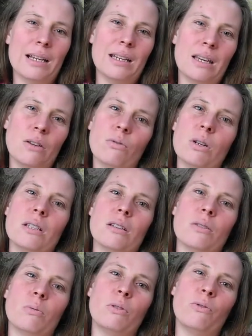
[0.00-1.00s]

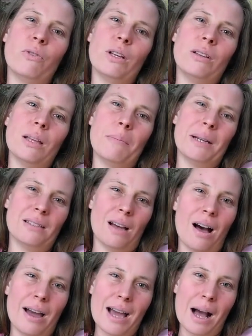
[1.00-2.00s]
increases would feel a bit
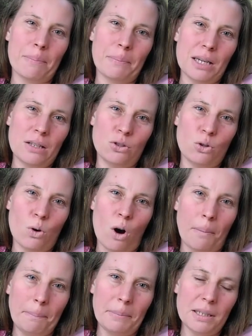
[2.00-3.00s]
high up in your
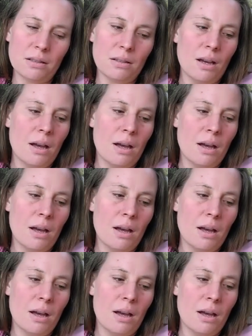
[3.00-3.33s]
armpit,